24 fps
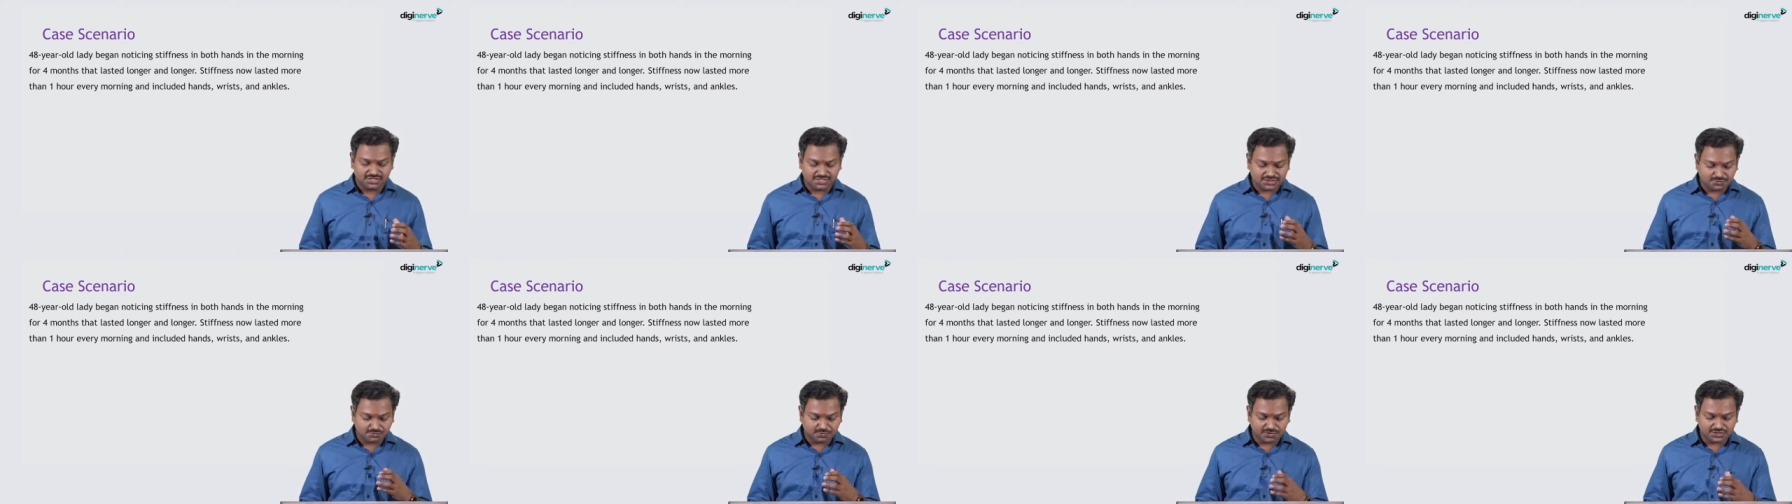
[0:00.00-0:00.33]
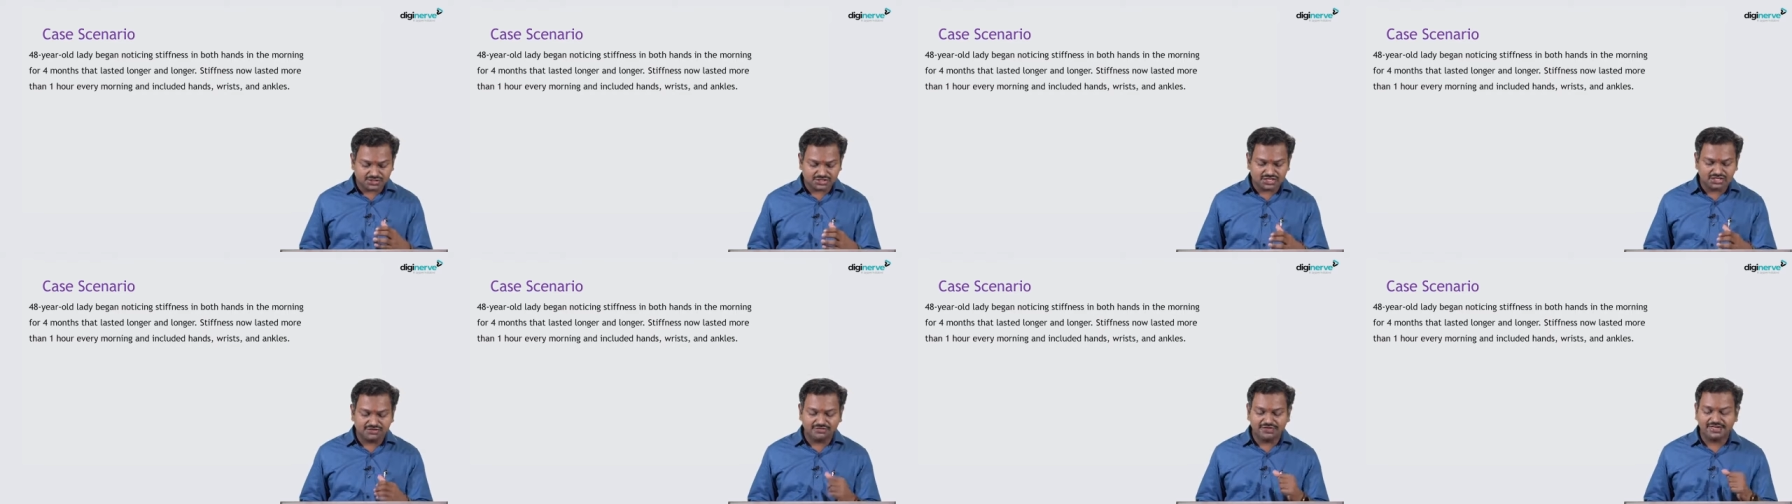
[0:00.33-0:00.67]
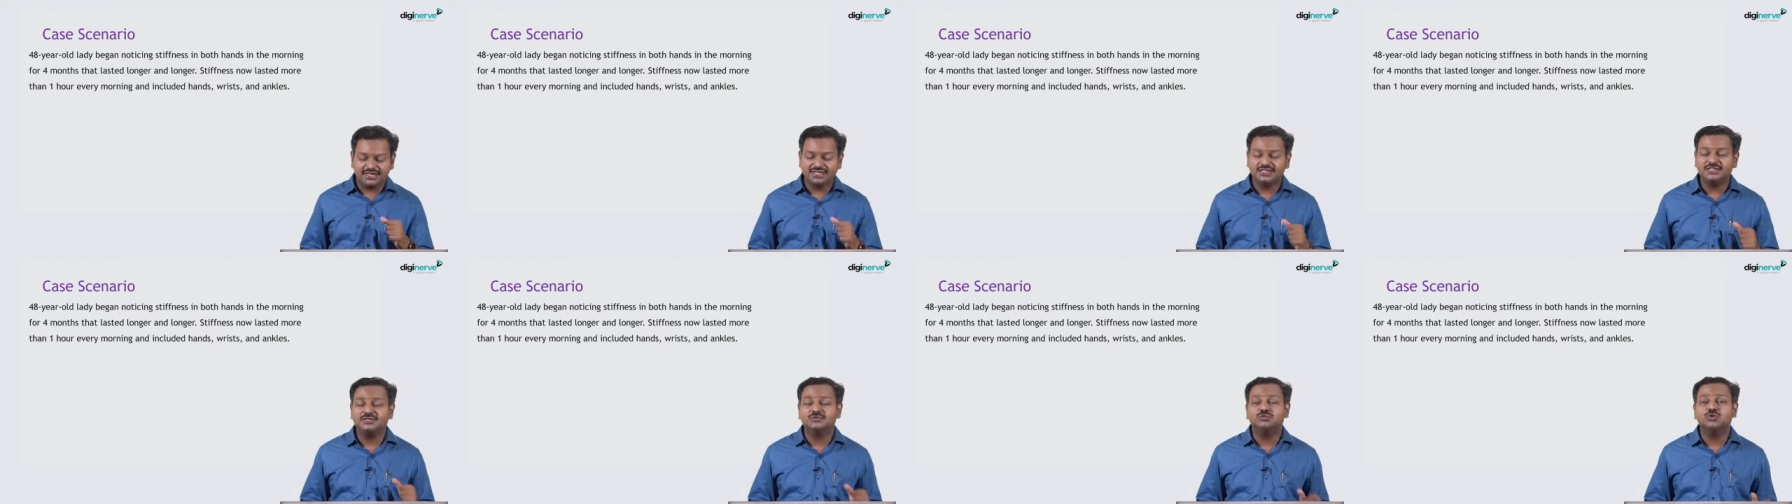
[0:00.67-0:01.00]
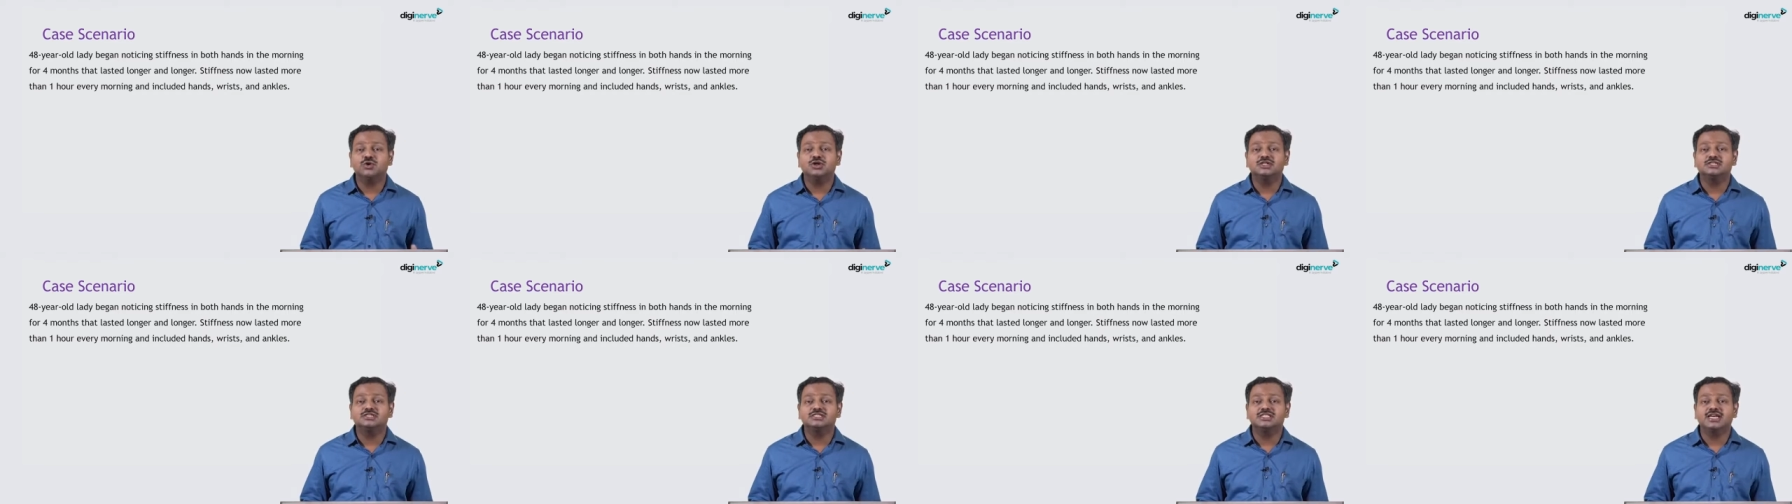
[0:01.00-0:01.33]
especially when it
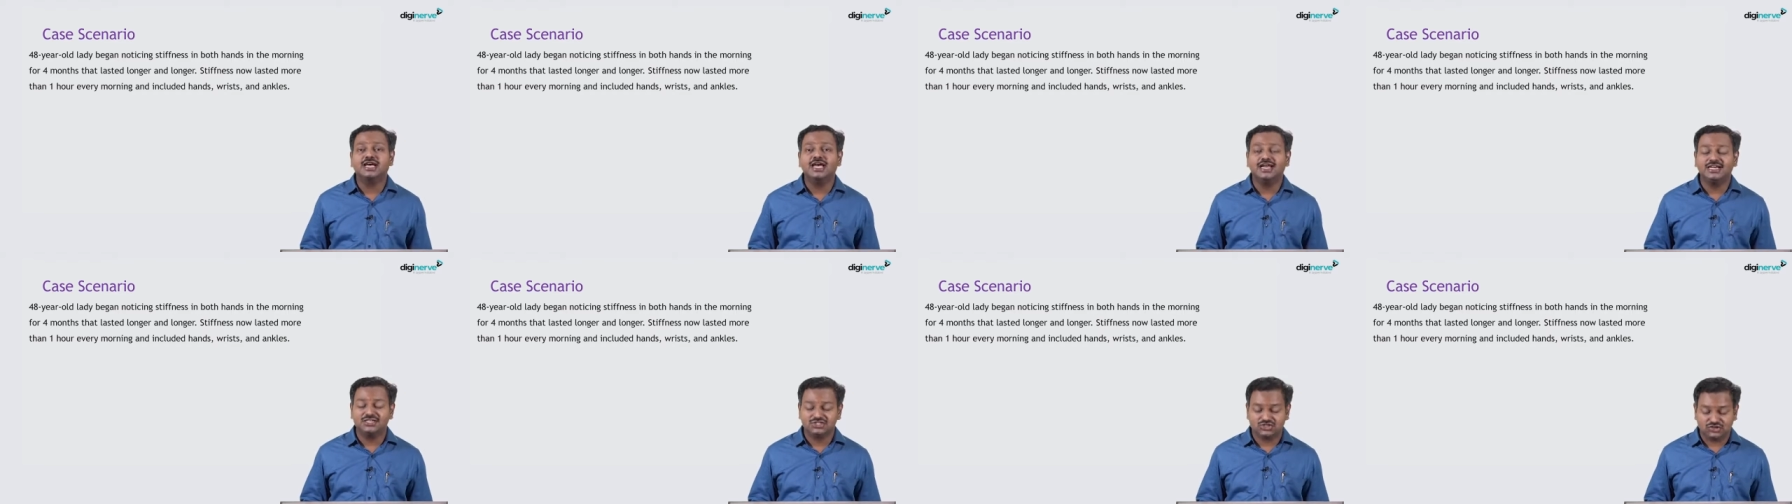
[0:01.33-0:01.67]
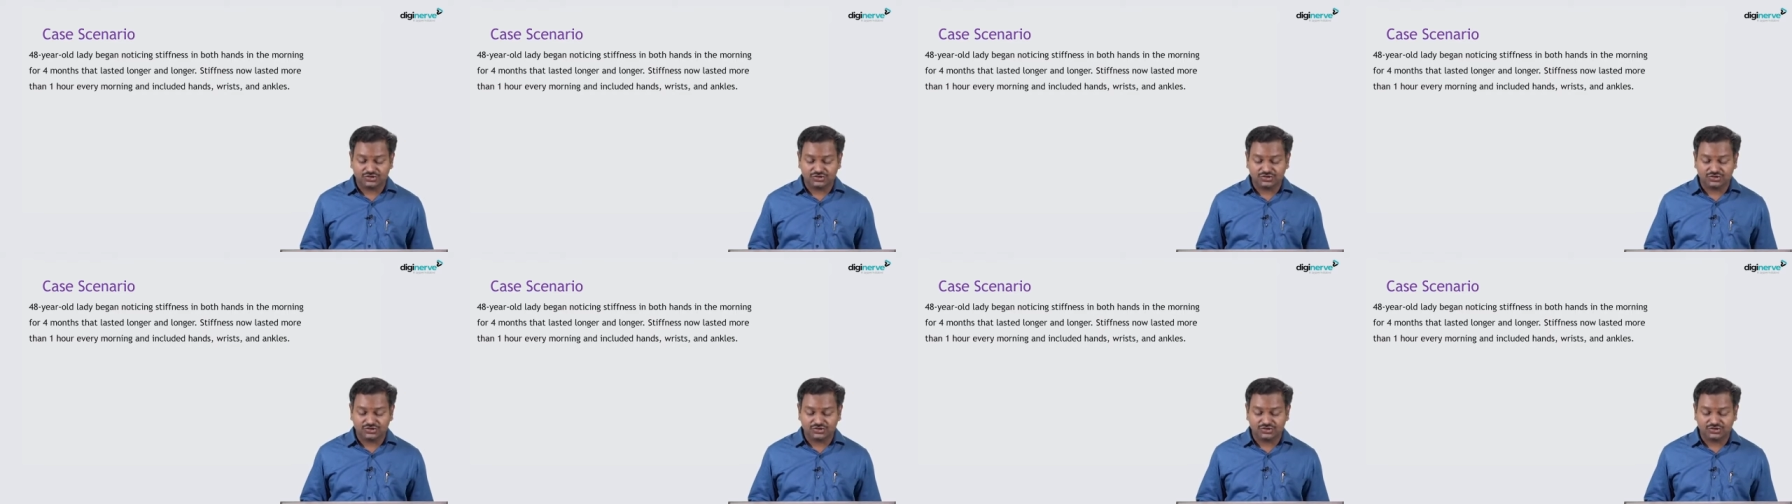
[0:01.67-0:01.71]
involves the hand